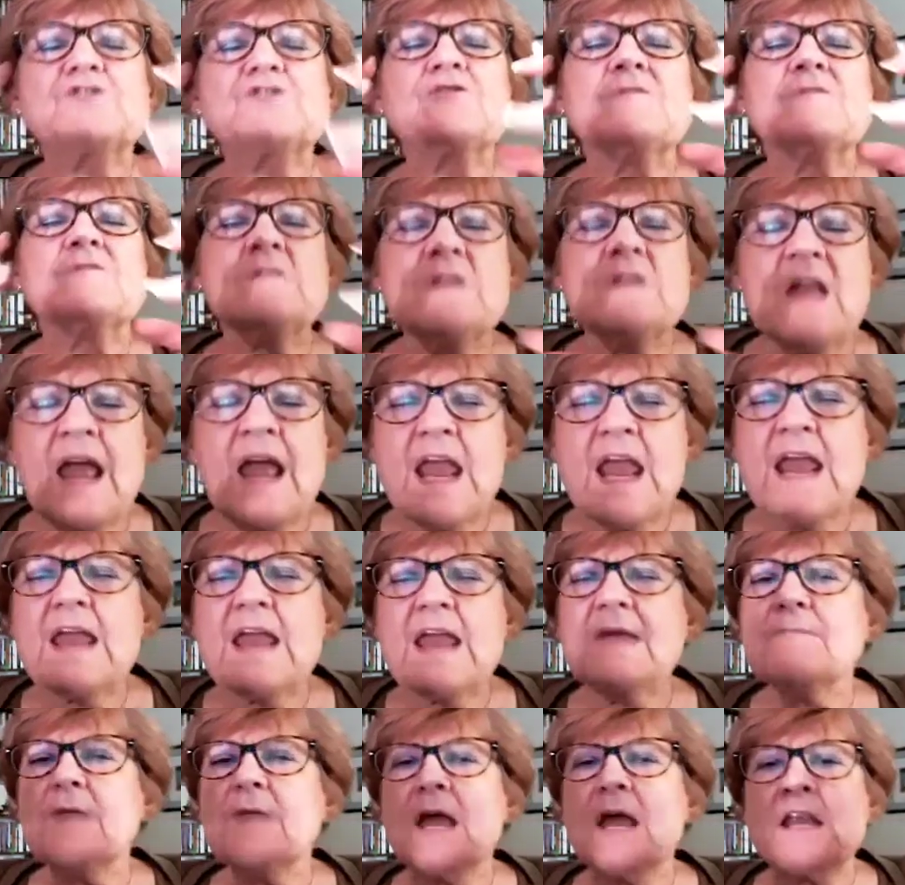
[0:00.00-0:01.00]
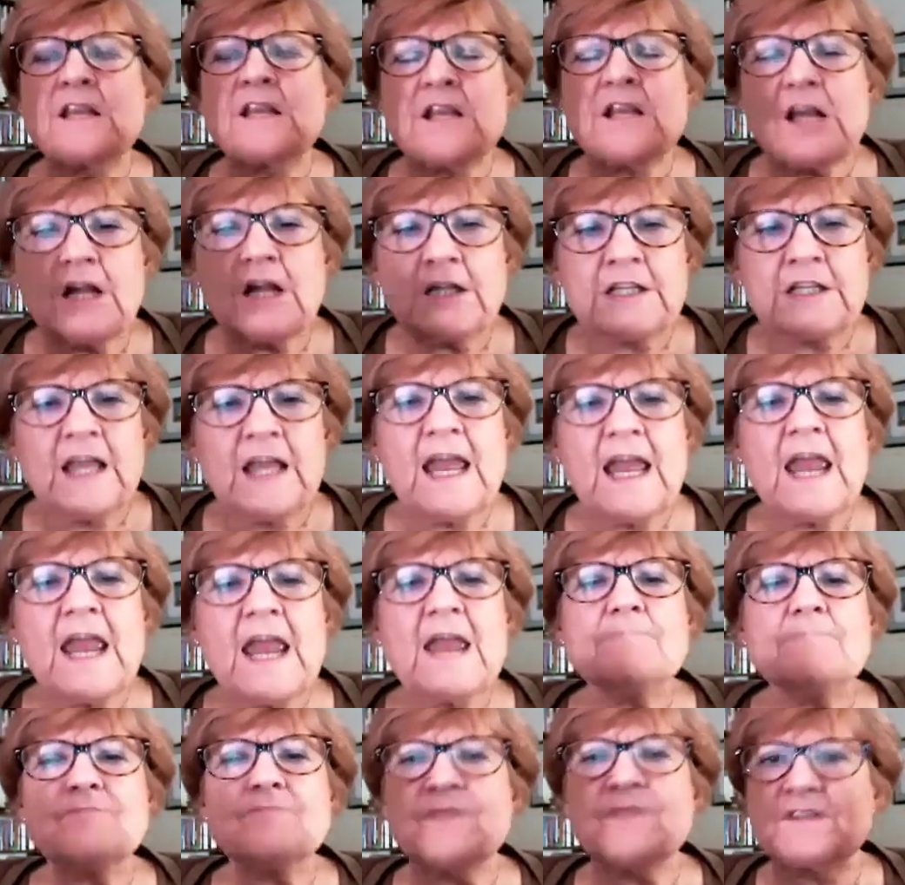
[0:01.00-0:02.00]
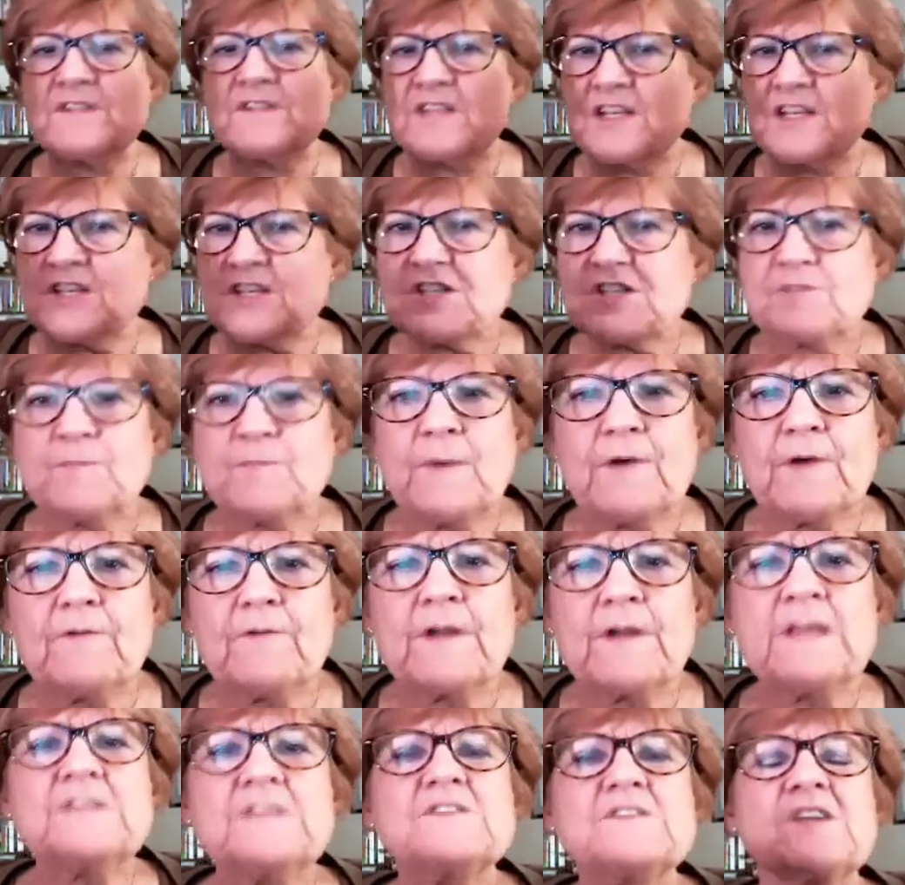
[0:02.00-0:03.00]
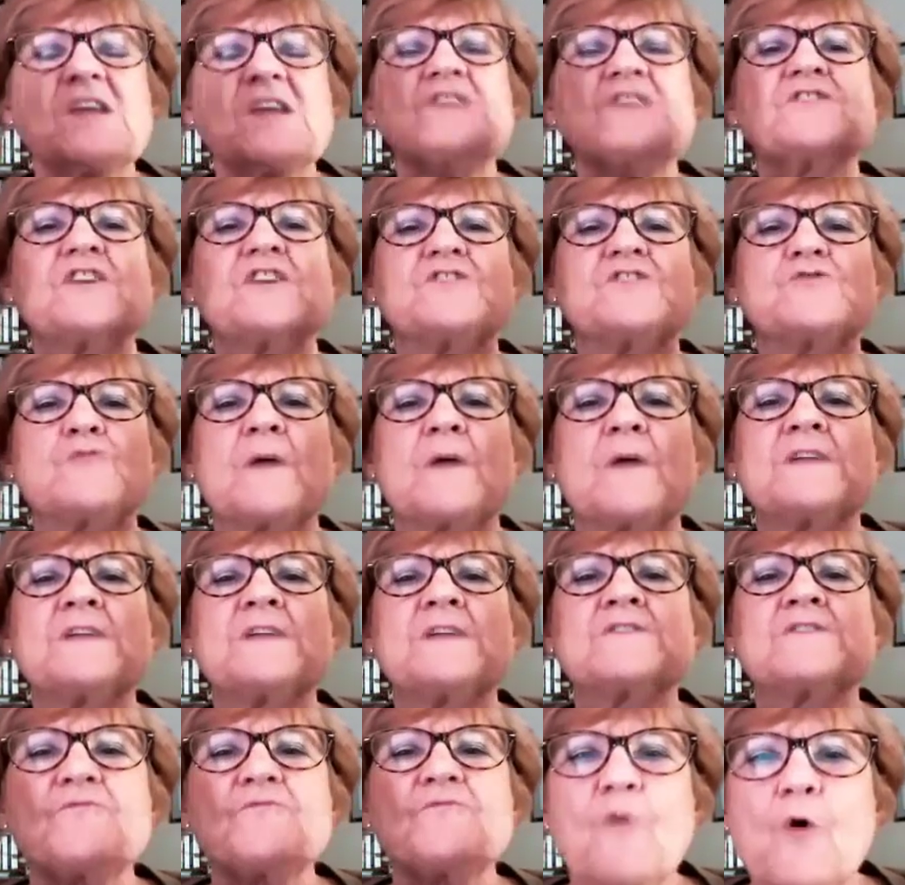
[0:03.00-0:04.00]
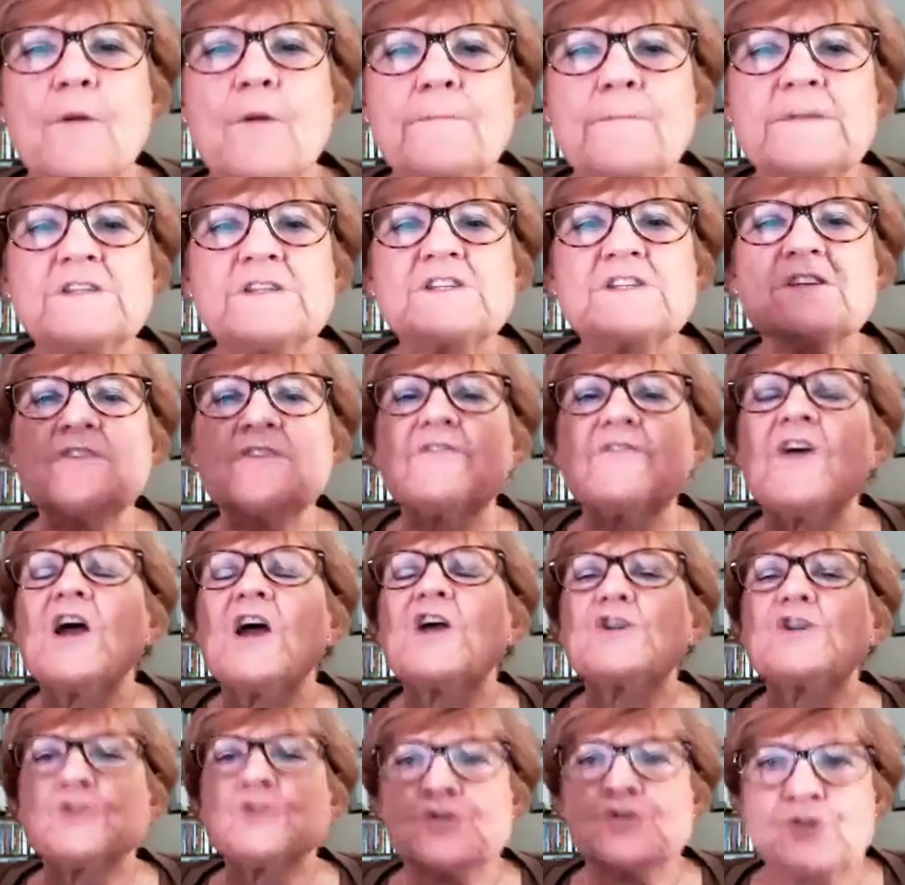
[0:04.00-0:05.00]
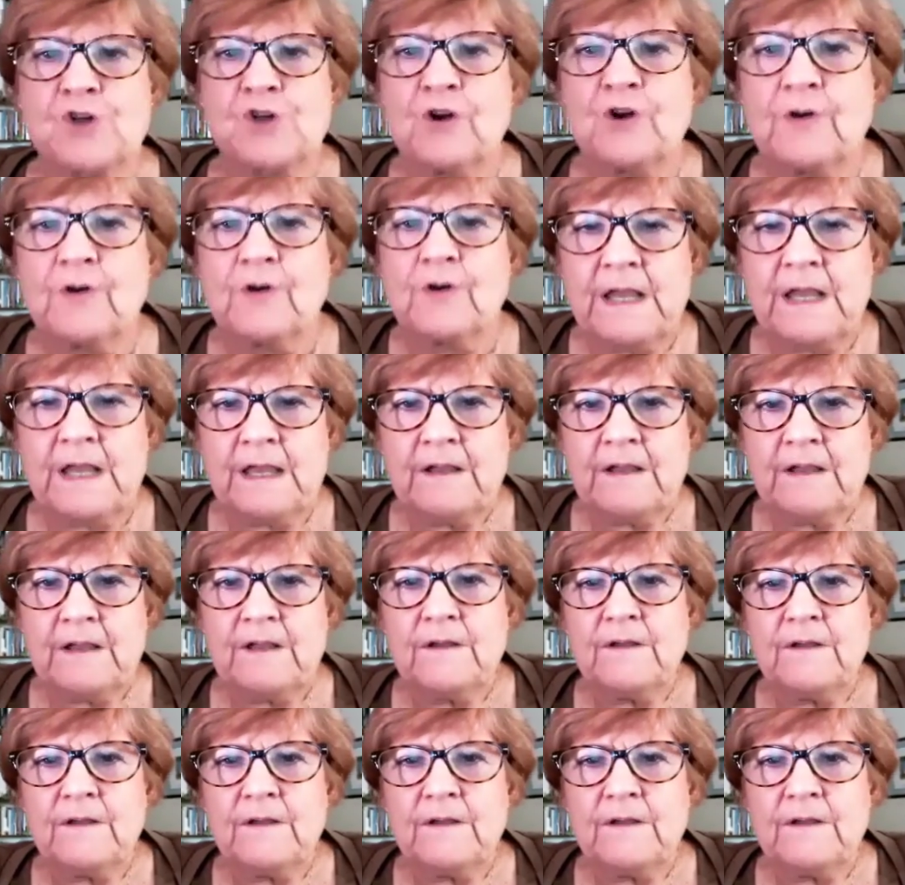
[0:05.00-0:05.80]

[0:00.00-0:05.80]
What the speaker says: name and claim this experience as a transformative journey.